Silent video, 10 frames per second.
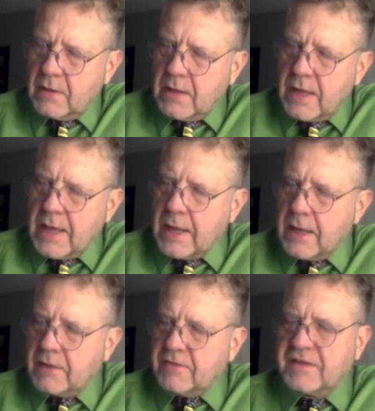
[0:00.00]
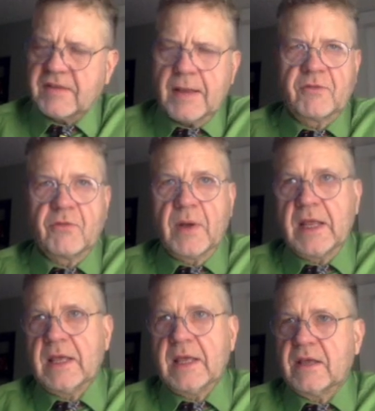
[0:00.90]
And 6 times
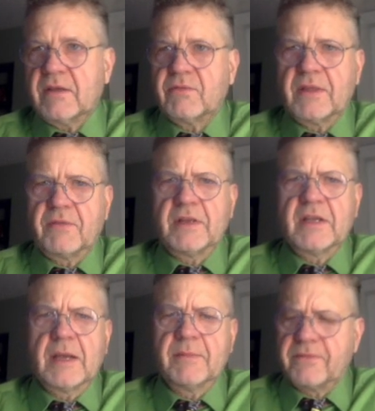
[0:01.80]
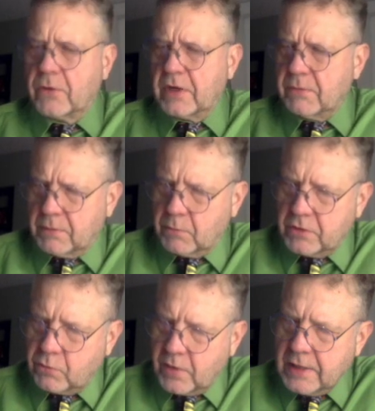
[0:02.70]
20 is what? 3 times 40, what?
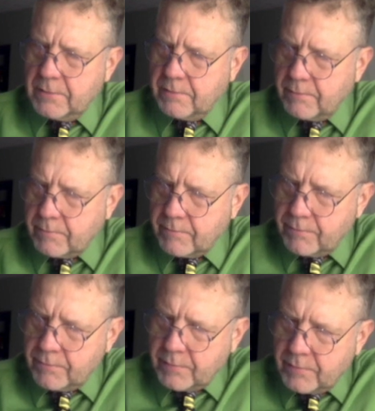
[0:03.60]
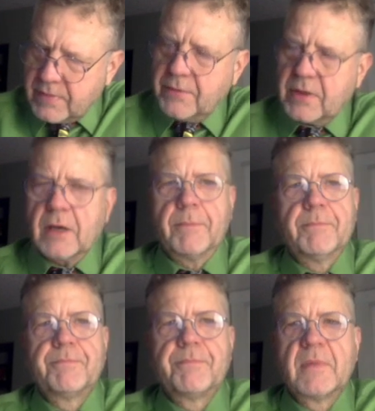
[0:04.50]
120? There we go.
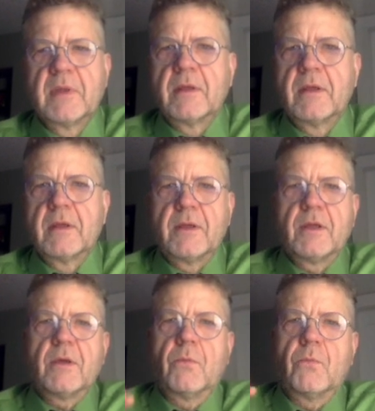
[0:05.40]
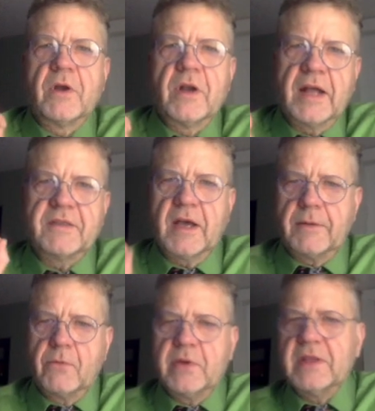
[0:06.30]
We're not done.
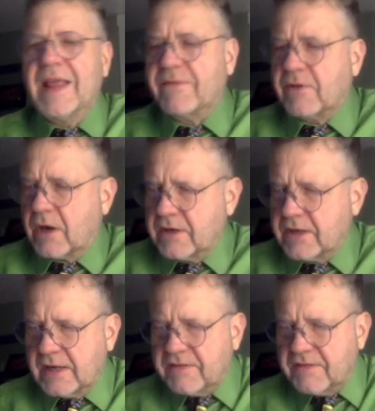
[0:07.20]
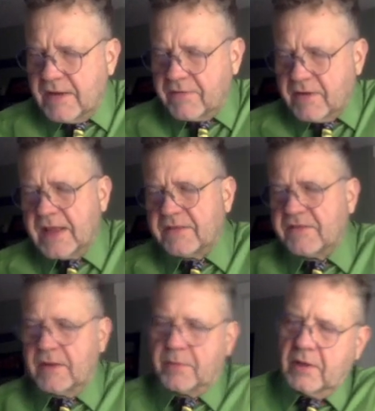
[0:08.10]
We never are done. It's never that
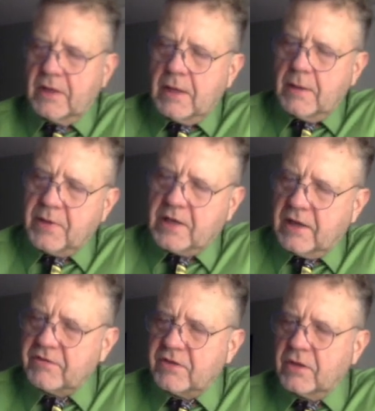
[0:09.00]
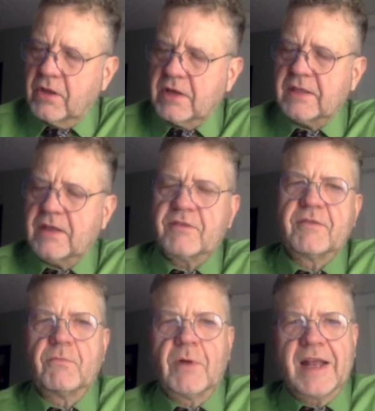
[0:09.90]
simple. Because you look at this
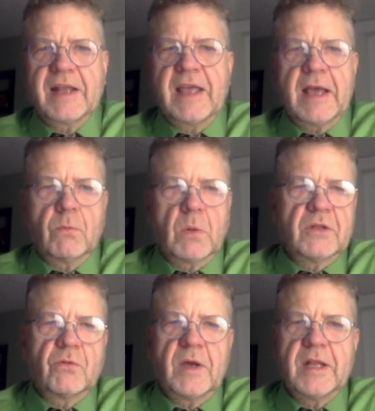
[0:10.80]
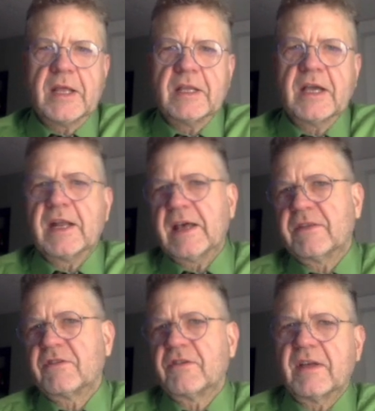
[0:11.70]
radicand 120 and you got to ask
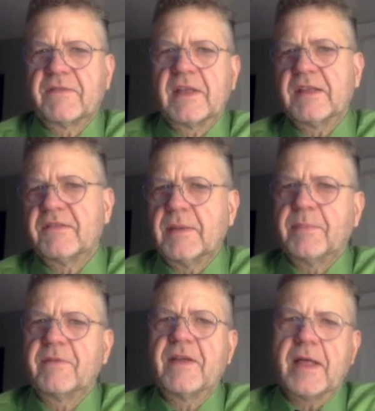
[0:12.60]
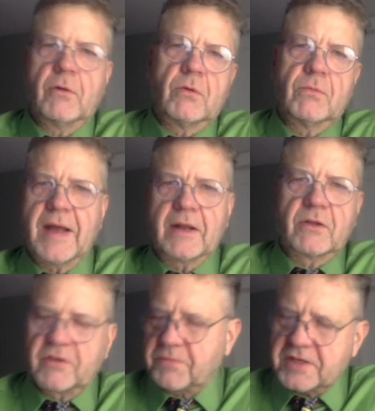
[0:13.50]
yourself, can I simplify that whole radical
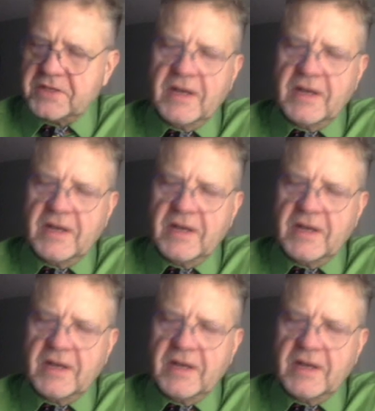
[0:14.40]
expression?